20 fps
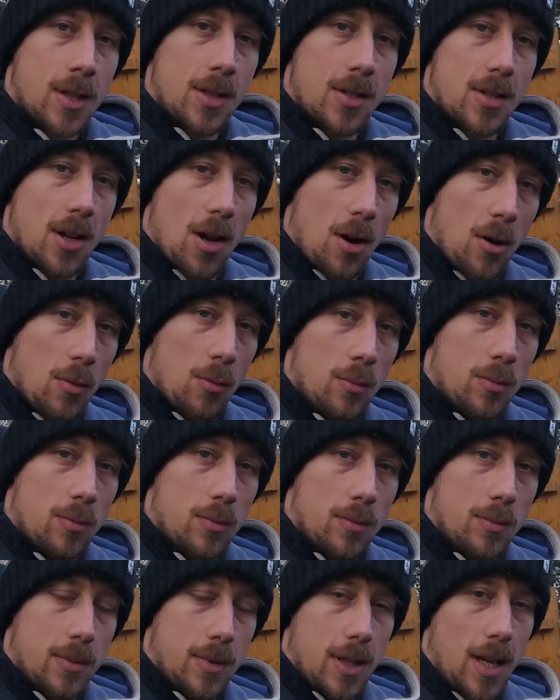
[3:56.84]
so
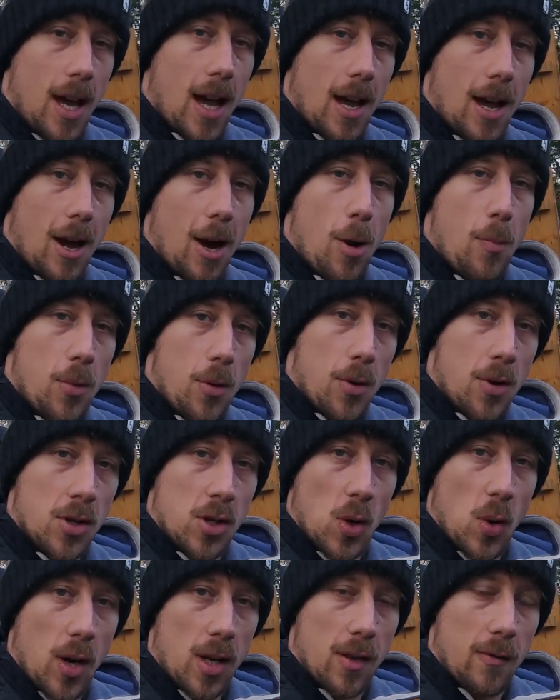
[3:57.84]
yeah I hope you're
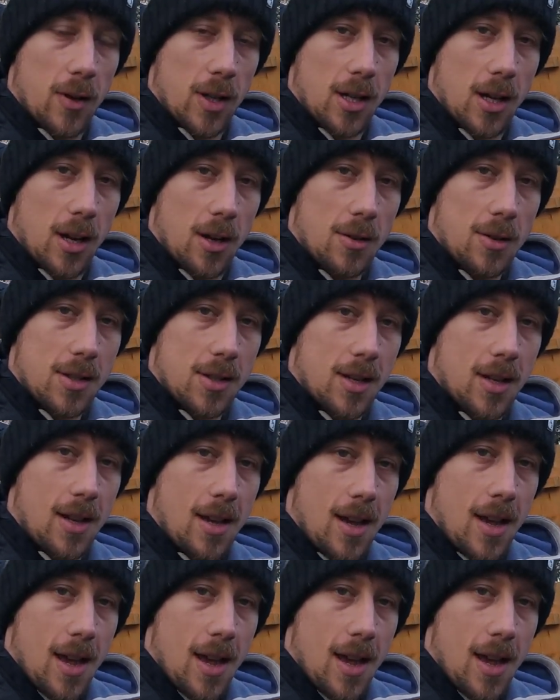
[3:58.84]
enjoying the videos